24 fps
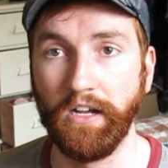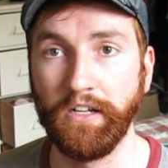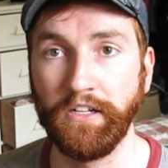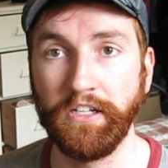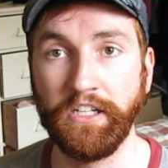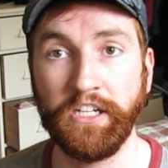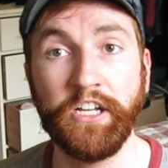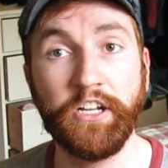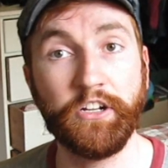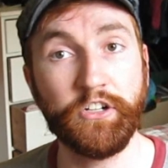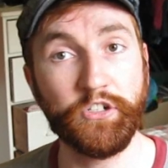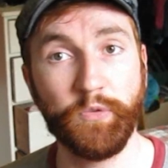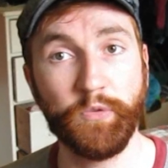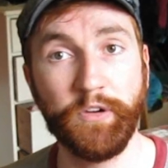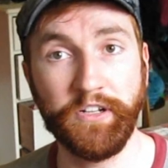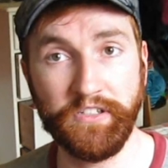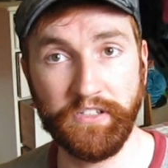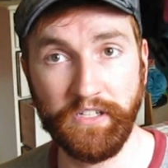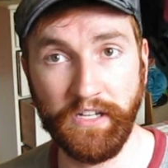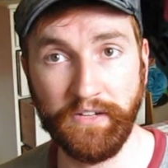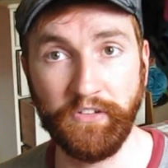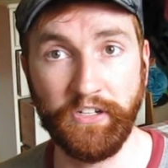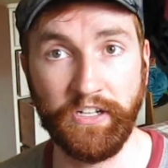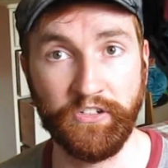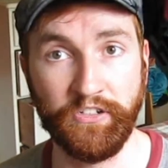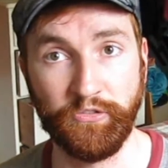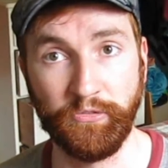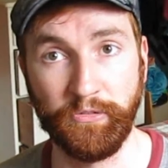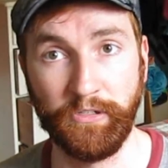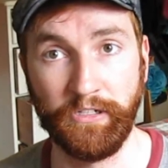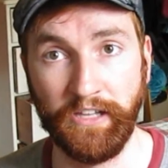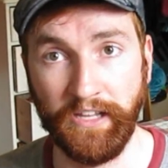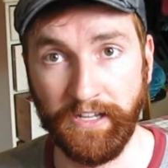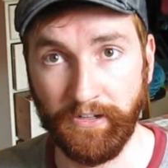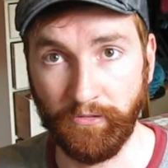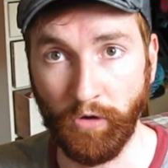here's what David
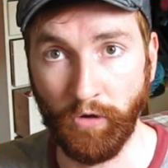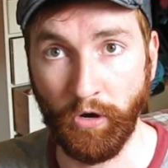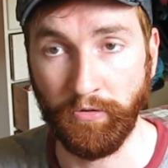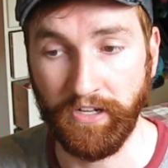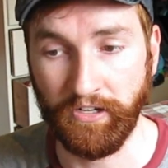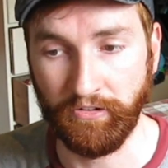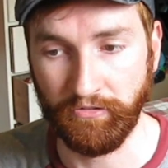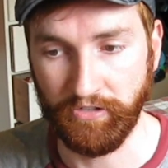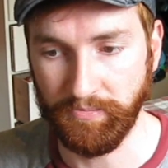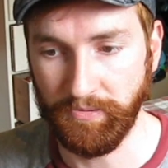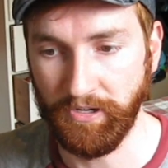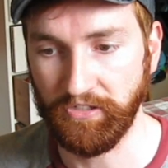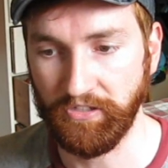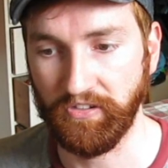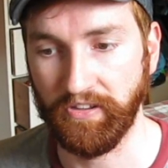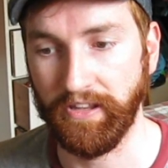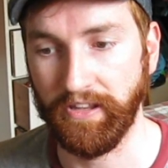Israel Light wrote in response